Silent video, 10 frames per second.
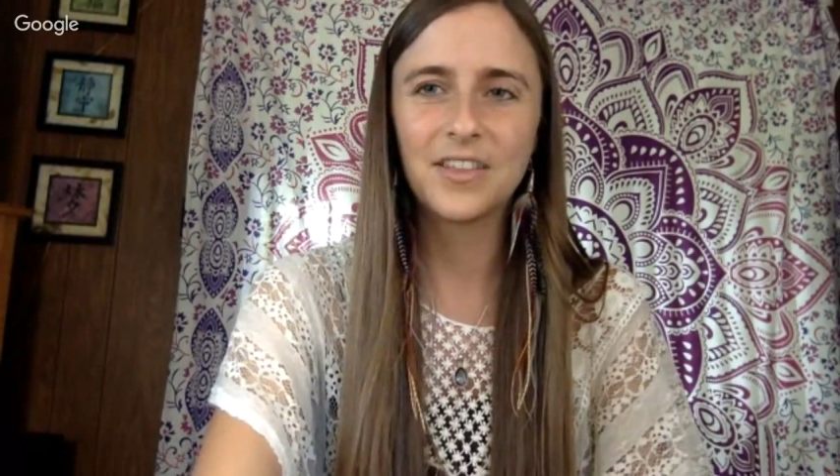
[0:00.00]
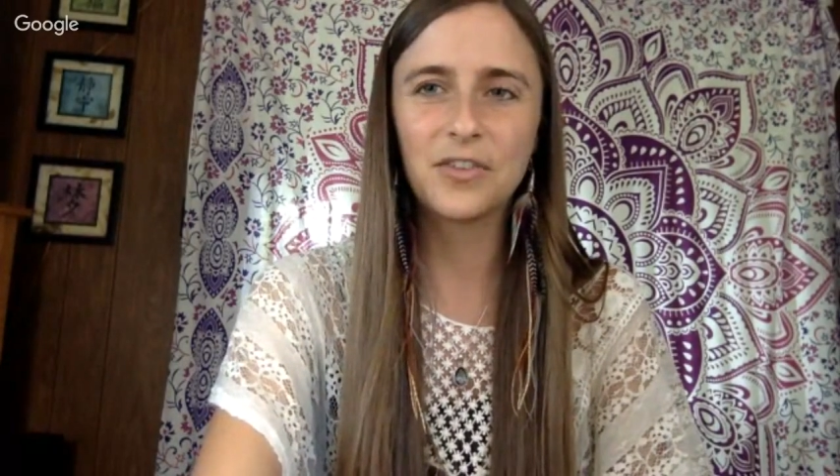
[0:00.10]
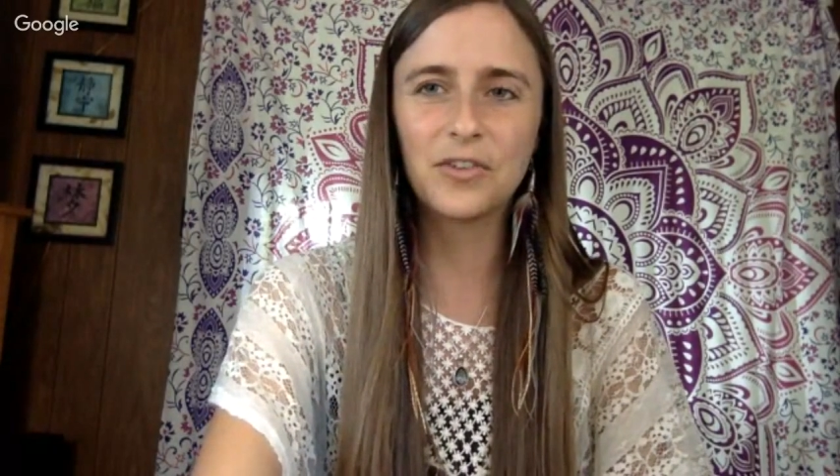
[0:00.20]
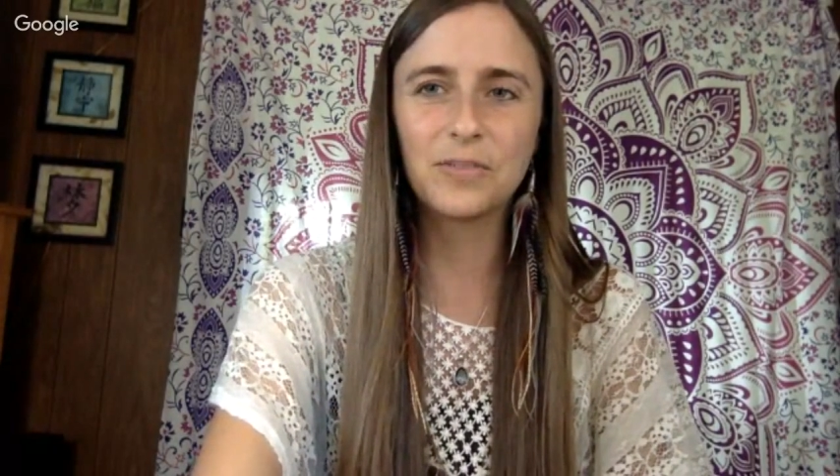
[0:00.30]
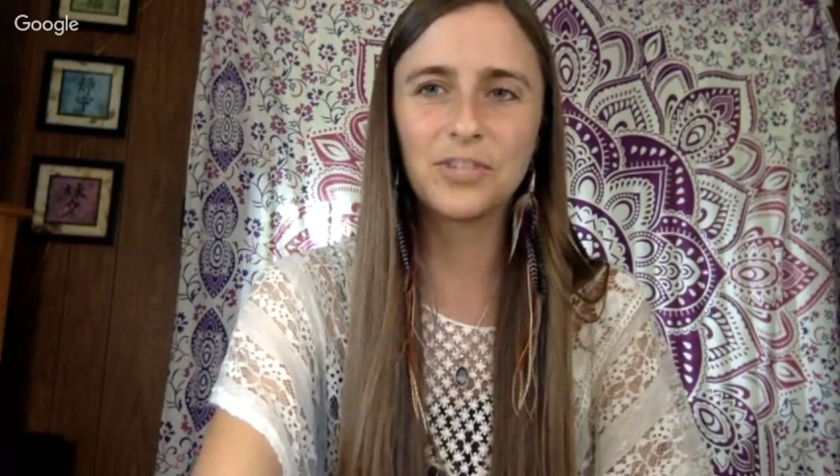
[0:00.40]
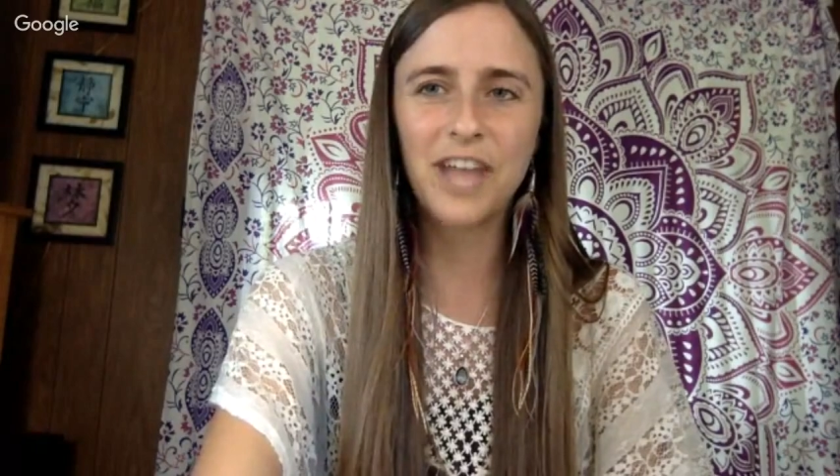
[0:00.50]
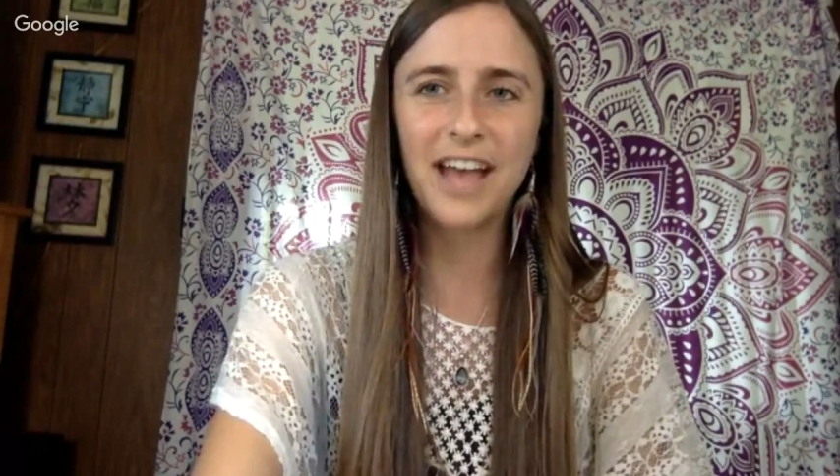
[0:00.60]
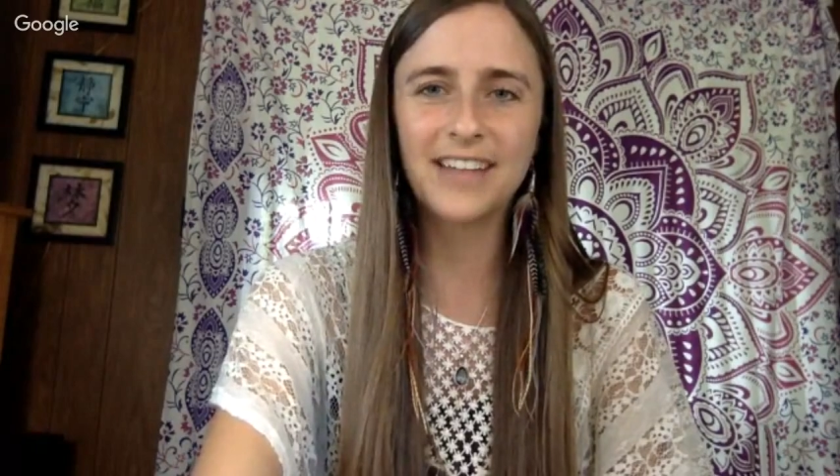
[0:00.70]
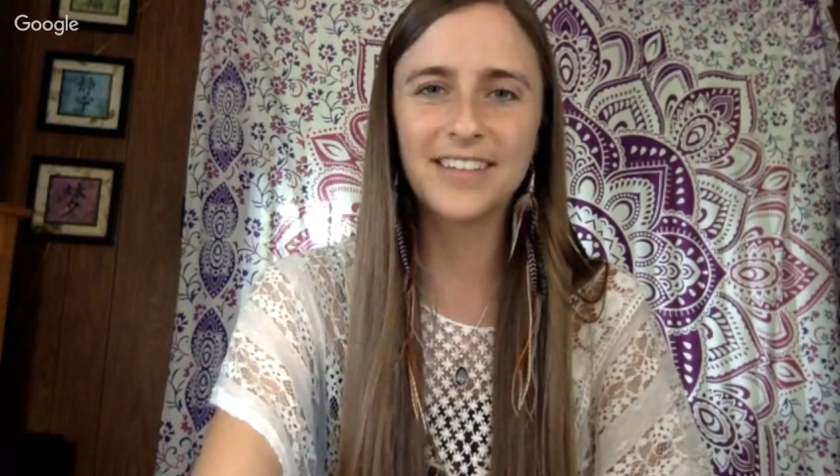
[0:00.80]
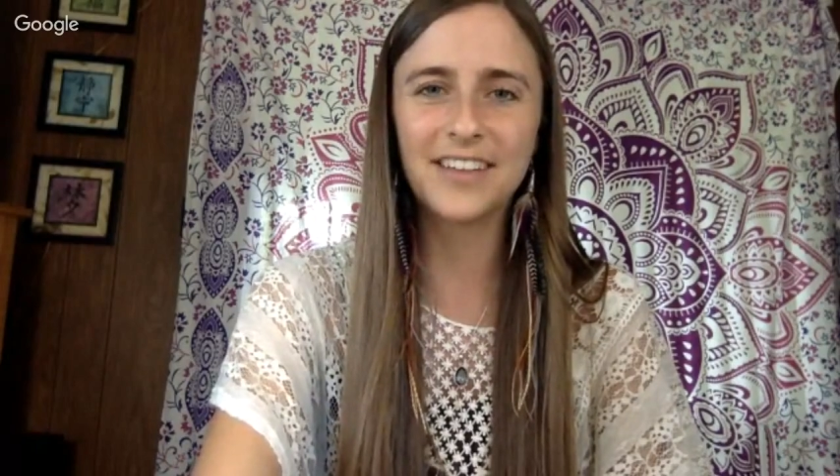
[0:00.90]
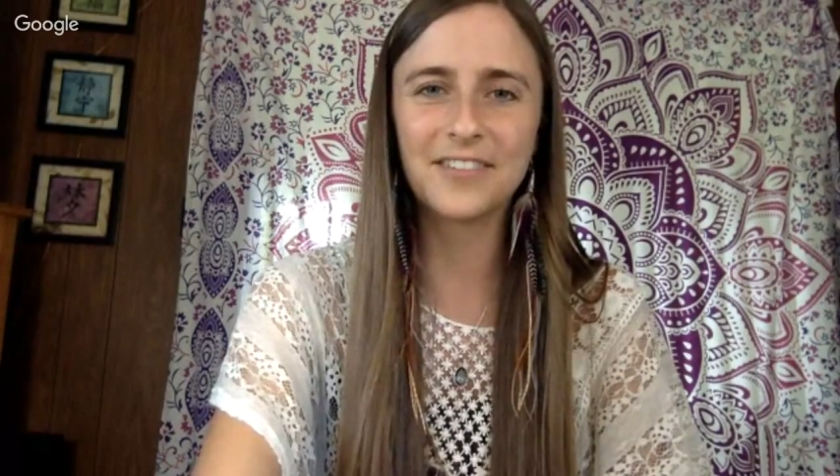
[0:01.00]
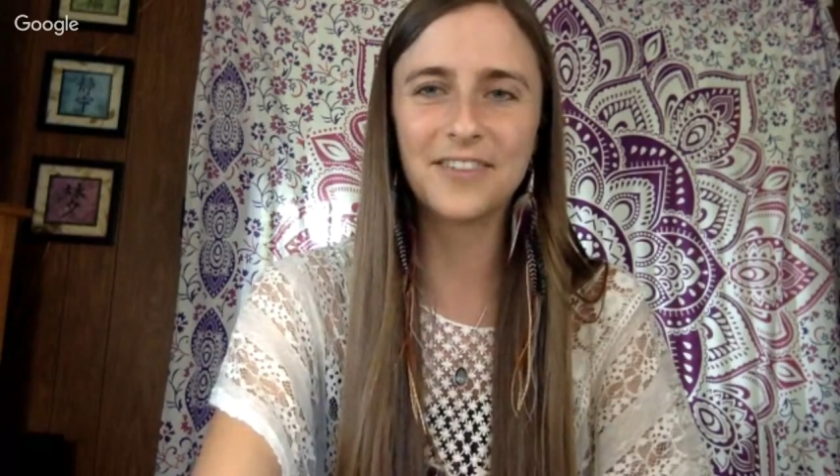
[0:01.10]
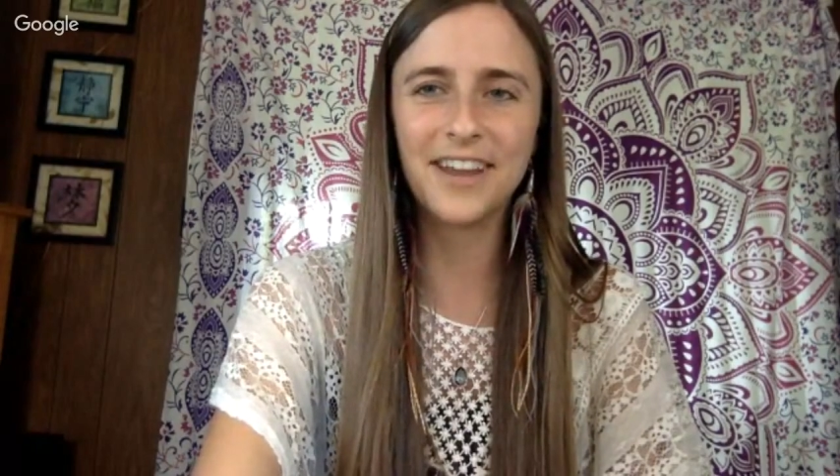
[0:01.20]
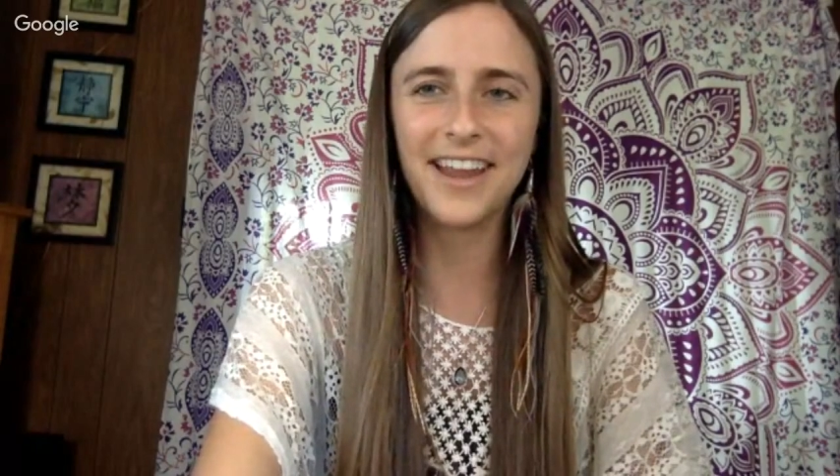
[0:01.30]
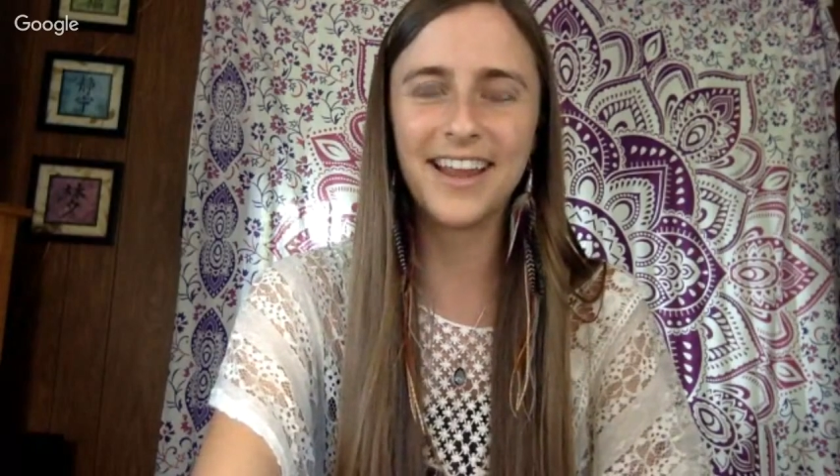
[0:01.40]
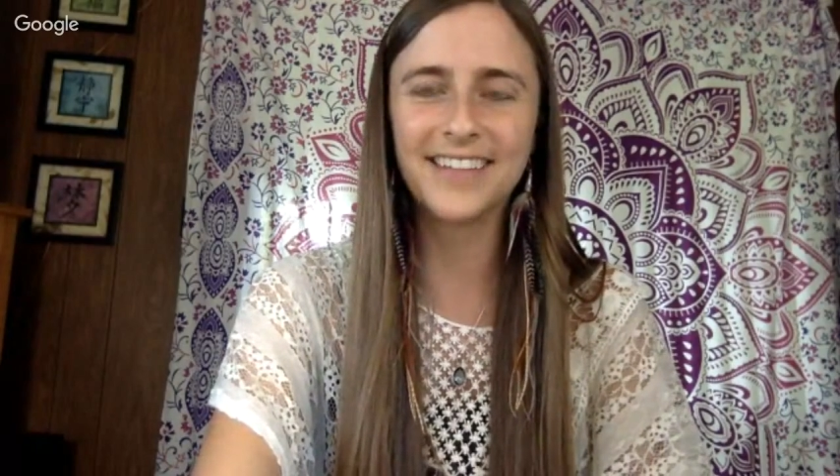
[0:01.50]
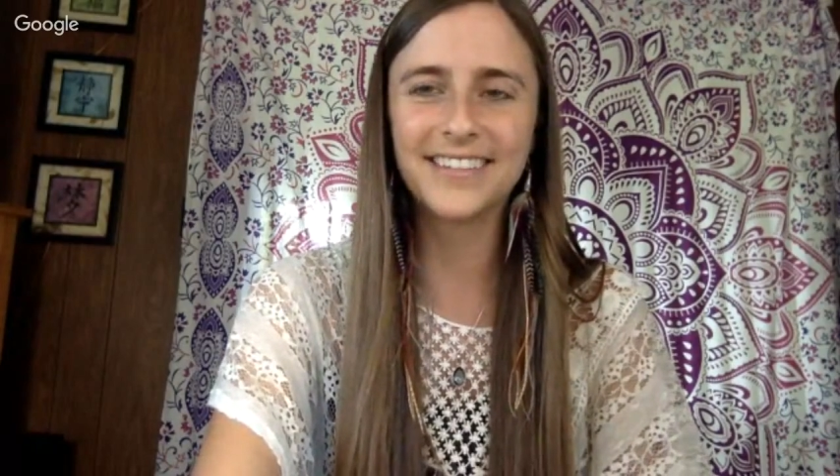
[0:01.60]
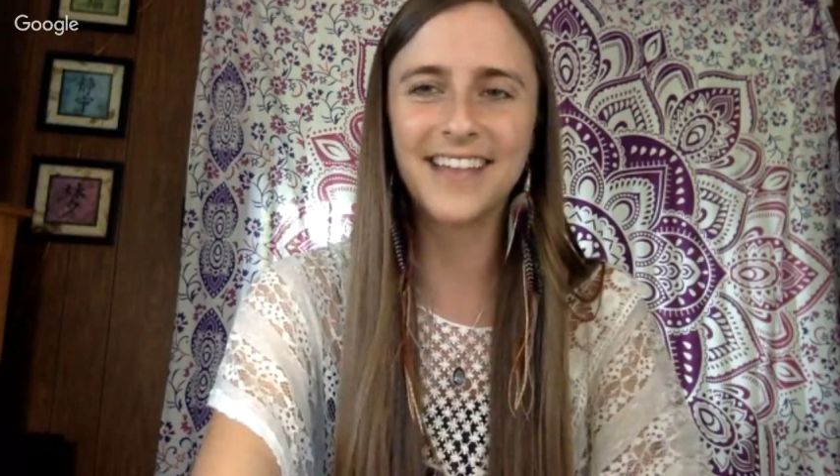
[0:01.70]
The group chat is on the right-hand